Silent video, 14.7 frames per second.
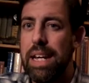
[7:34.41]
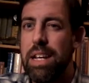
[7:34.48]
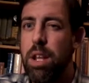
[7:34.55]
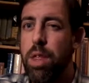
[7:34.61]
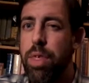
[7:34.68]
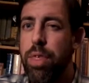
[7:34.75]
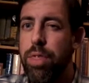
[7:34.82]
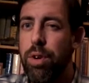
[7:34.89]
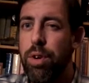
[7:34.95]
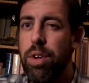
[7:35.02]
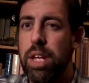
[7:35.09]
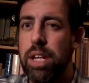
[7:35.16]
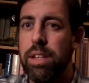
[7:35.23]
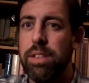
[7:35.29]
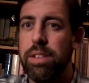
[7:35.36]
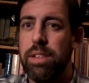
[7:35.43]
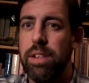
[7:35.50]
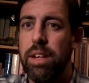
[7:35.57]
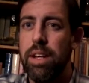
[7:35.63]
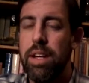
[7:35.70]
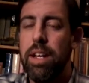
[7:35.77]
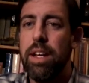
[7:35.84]
in the 30s,
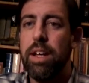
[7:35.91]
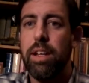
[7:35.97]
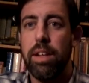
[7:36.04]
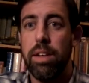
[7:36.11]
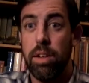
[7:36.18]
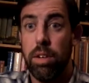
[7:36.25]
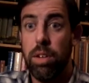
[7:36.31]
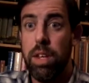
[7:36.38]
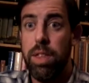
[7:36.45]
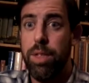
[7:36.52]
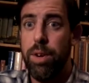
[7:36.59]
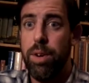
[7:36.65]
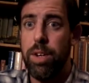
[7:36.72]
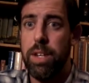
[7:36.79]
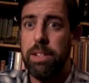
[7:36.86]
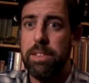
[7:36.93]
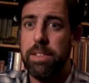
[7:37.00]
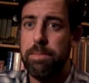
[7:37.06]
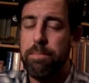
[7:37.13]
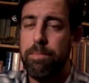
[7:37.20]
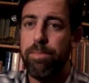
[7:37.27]
early 30s.